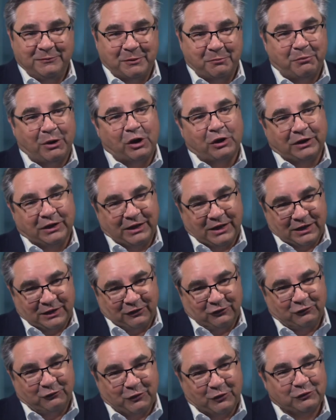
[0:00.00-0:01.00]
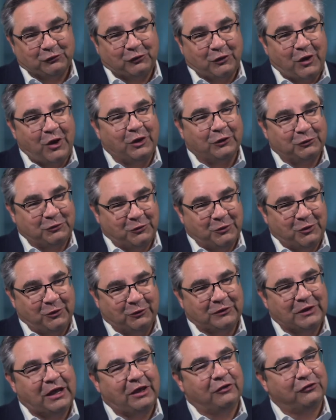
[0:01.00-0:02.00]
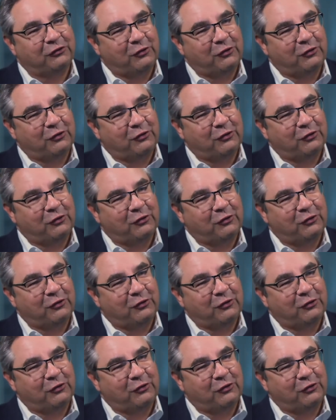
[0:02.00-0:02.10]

embarking on his first call to a hotel,